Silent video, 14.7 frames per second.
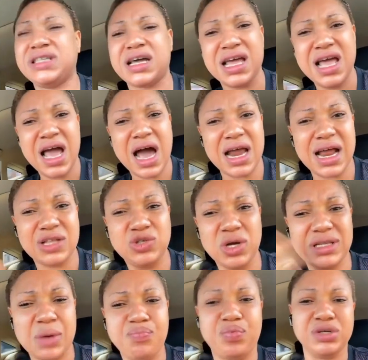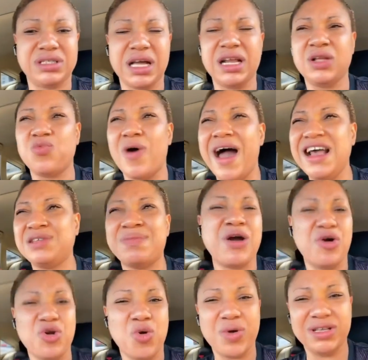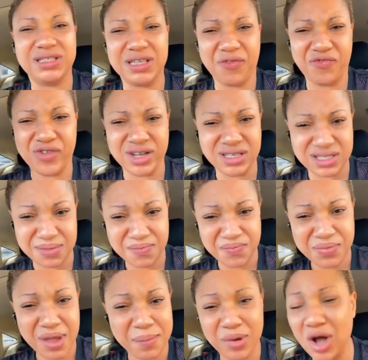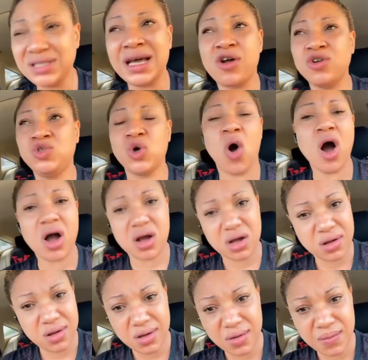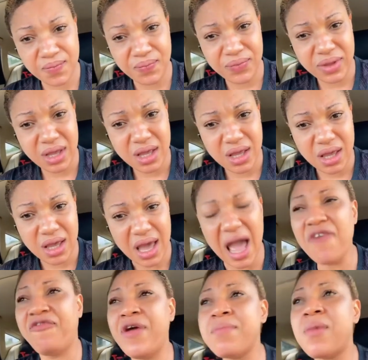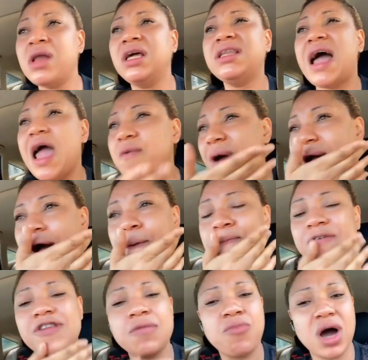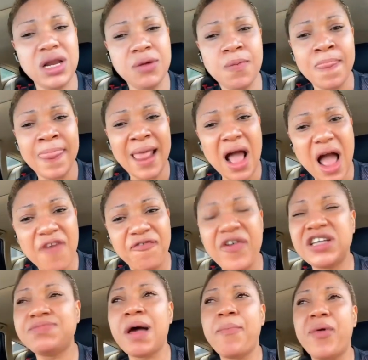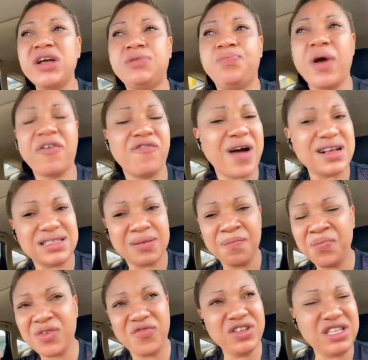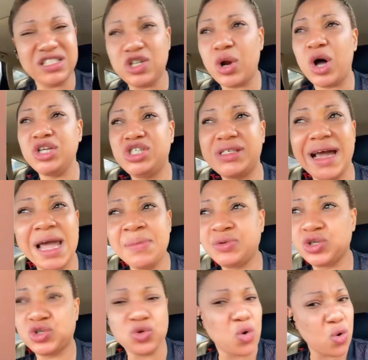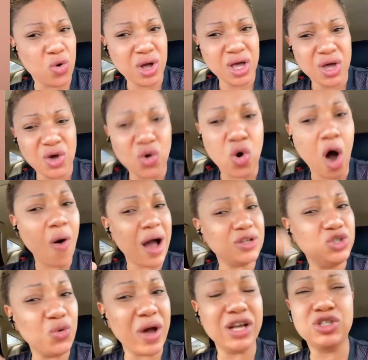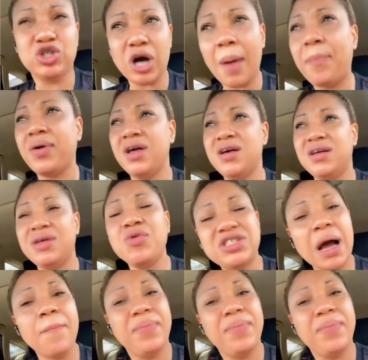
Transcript: is my own always different? Because I don't talk. Every morning, I wake up in the morning, I fix my boy's breakfast, fix his lunch, take him to school, go and do a job which I've been... sorry, it went